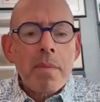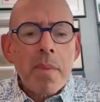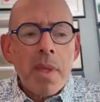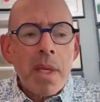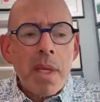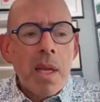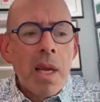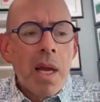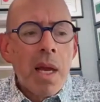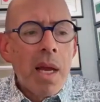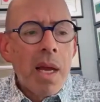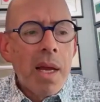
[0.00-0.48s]

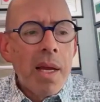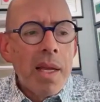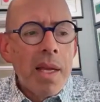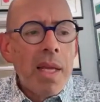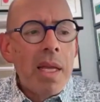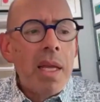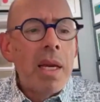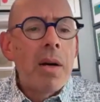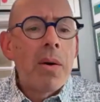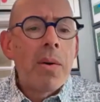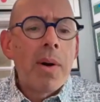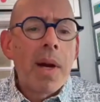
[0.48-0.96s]

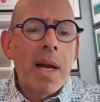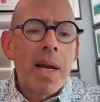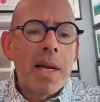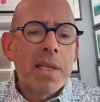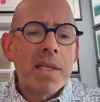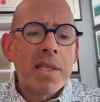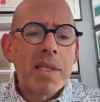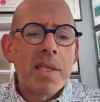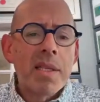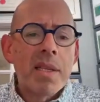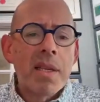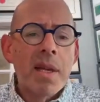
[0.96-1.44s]

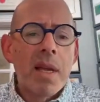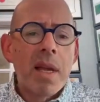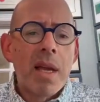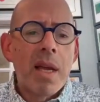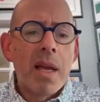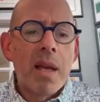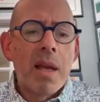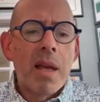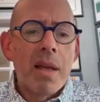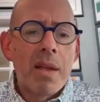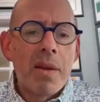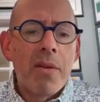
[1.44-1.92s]
EOS,
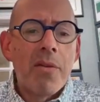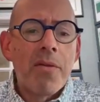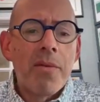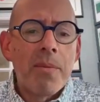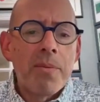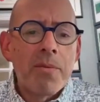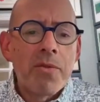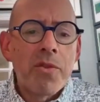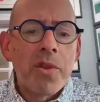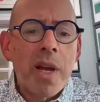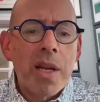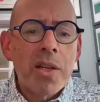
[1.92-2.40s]
from
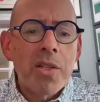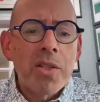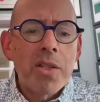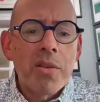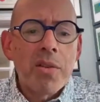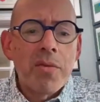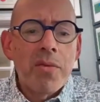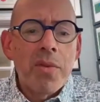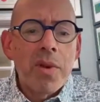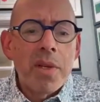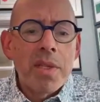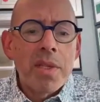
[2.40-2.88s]
Traction,
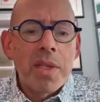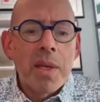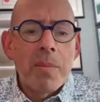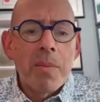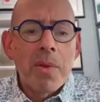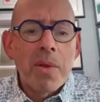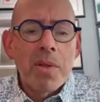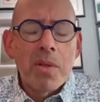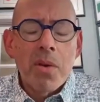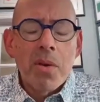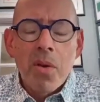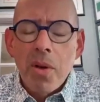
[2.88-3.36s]
for example, there's
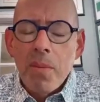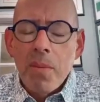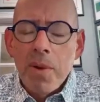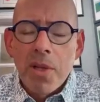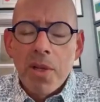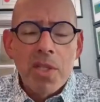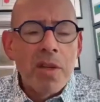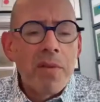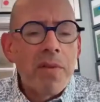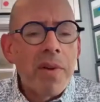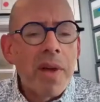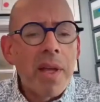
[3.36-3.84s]
a whole bunch
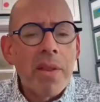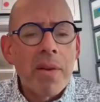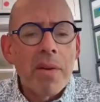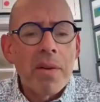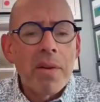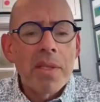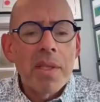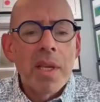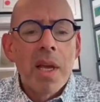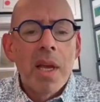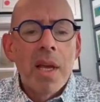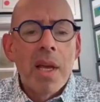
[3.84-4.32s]
of others.
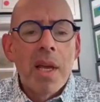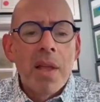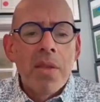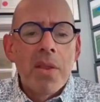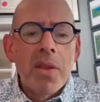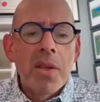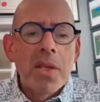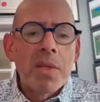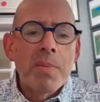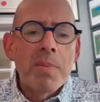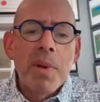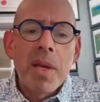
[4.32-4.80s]
They'll
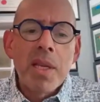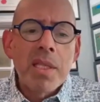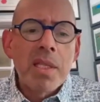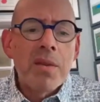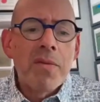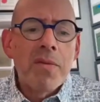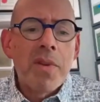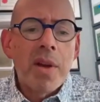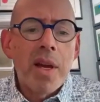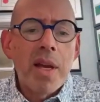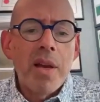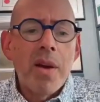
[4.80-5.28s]

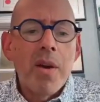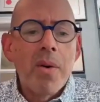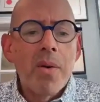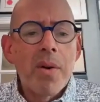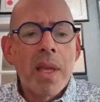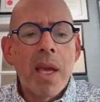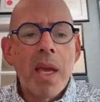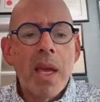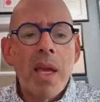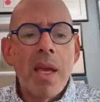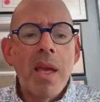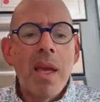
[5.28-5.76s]
specify,
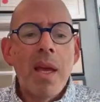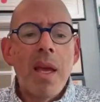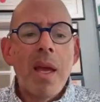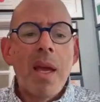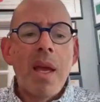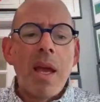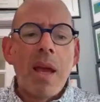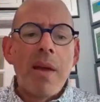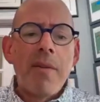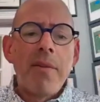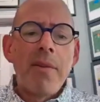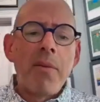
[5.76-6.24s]
okay,
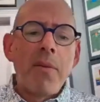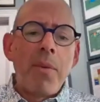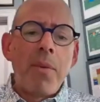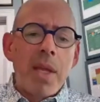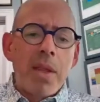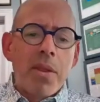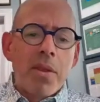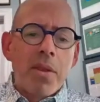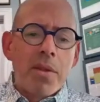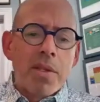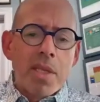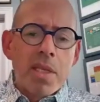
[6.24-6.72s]
every week
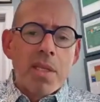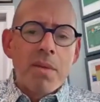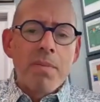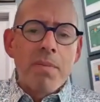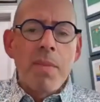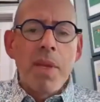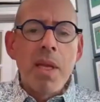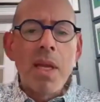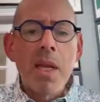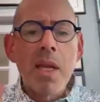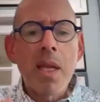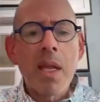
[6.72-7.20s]
there's this
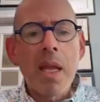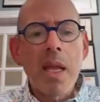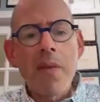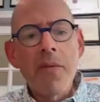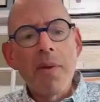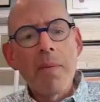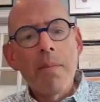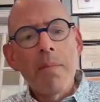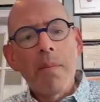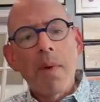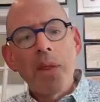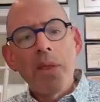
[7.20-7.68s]
meeting, every
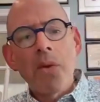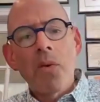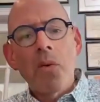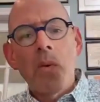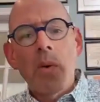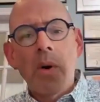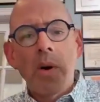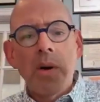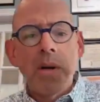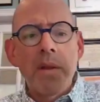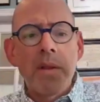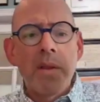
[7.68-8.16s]
month,
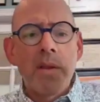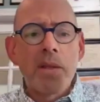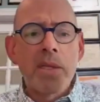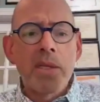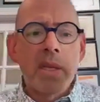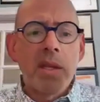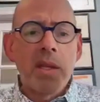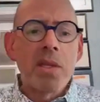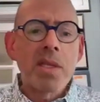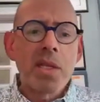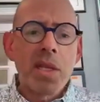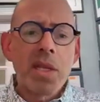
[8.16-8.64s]
quarter, there's
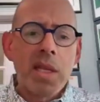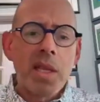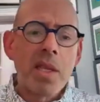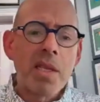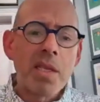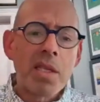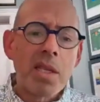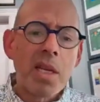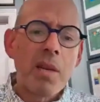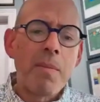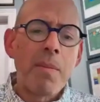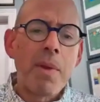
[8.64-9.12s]
this kind
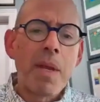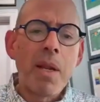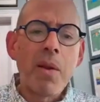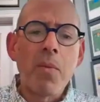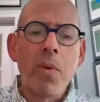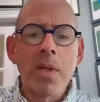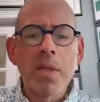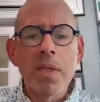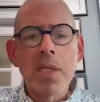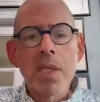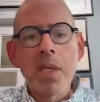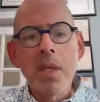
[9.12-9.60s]
of meeting,
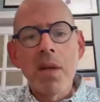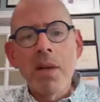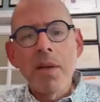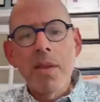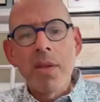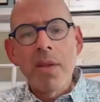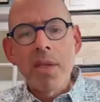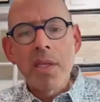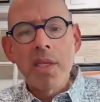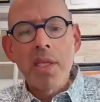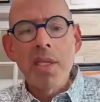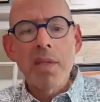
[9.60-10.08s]
once a year,
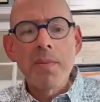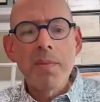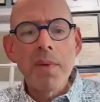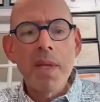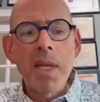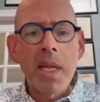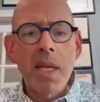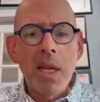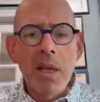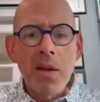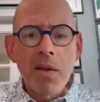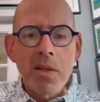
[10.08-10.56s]
there's this meeting,
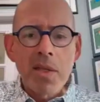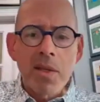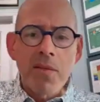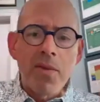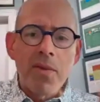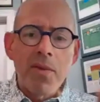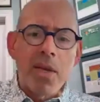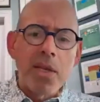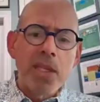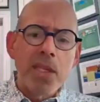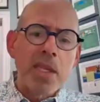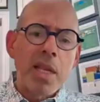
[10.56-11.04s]
here's the very
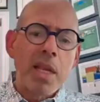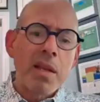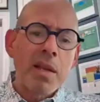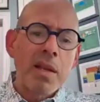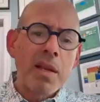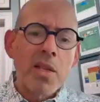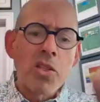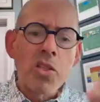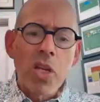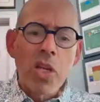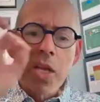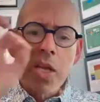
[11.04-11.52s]
set
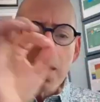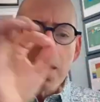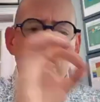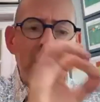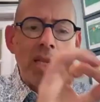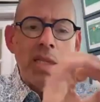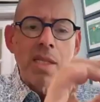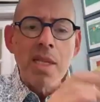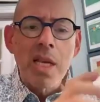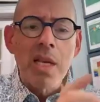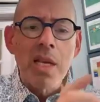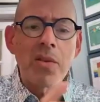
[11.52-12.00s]
agenda,
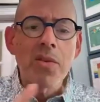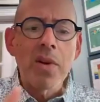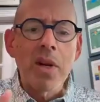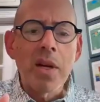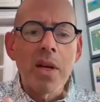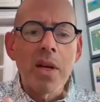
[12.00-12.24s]
etc.